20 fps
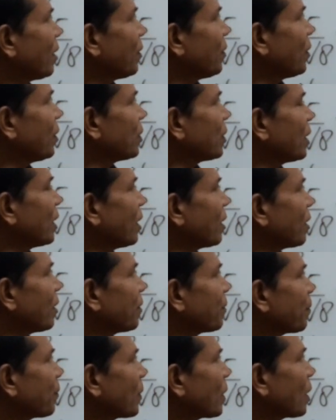this here.
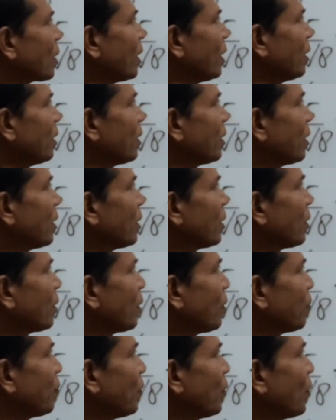Okay,
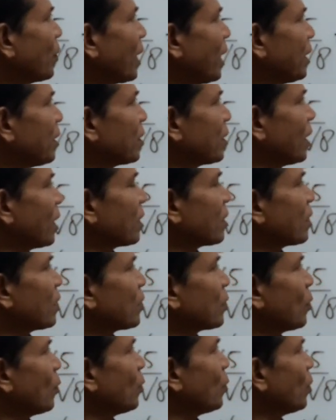4 and 6.
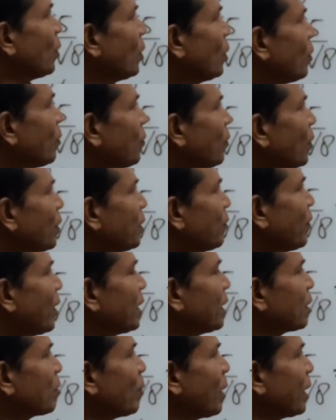So 4
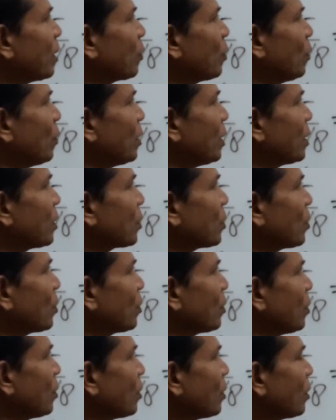divided by 2 is
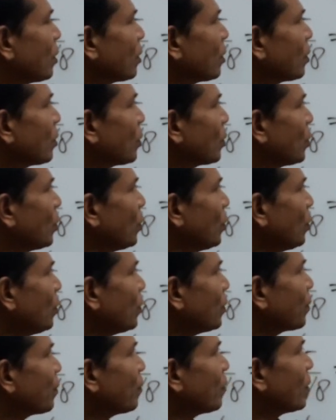2,
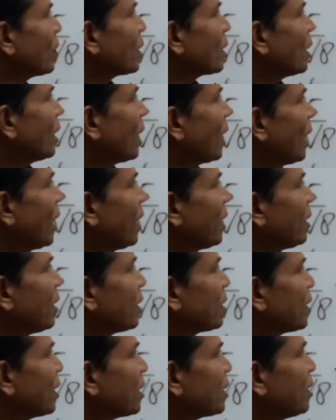and
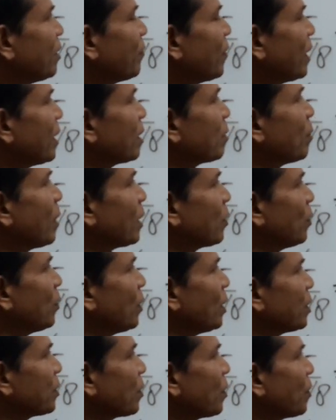6 divided by
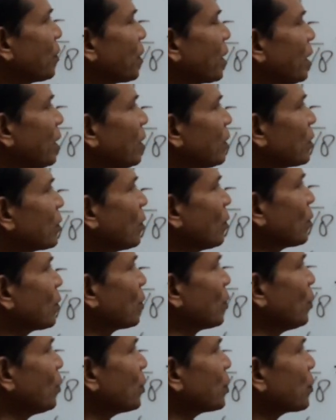2 is 3. So
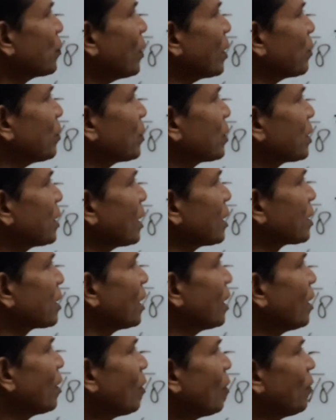2 square root 6
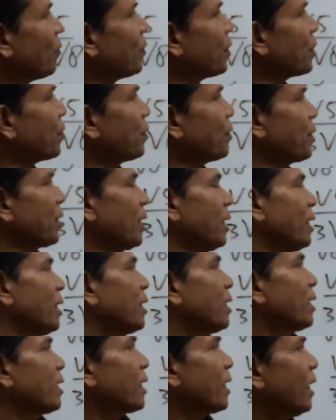over 3.
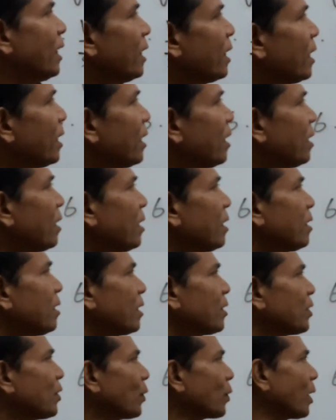Okay,
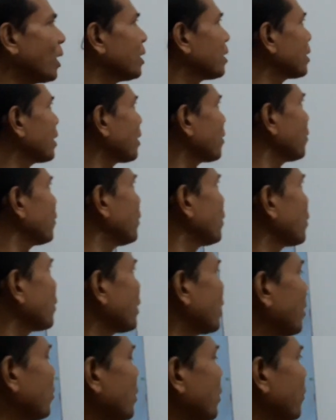that's your answer for
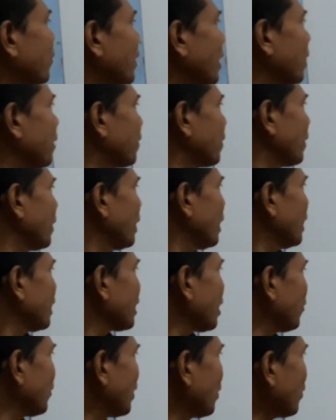number 5.
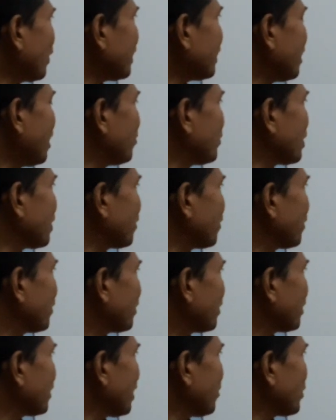Now we look at
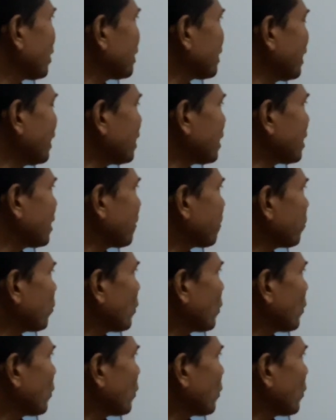number 6.